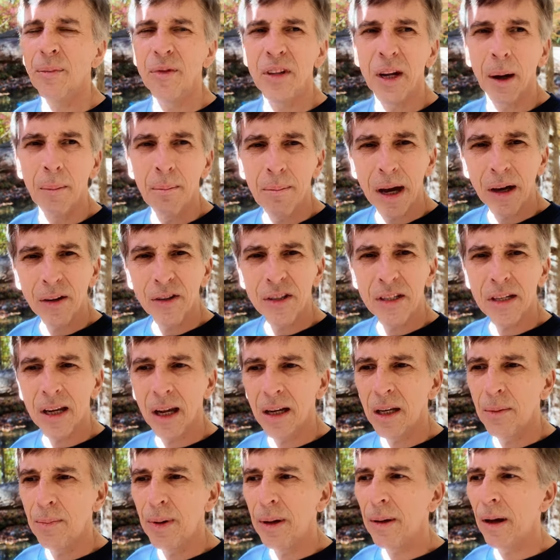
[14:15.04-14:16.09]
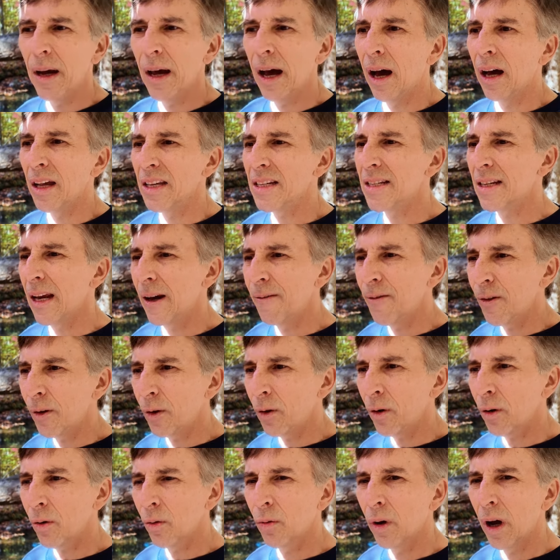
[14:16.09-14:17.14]
Dumbbells tend to be a
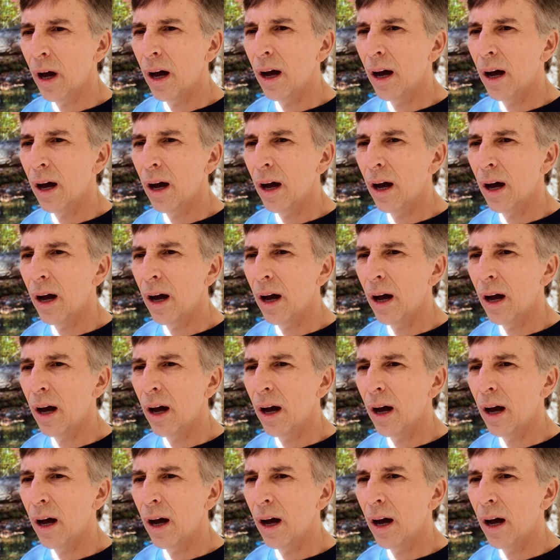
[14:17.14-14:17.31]
safer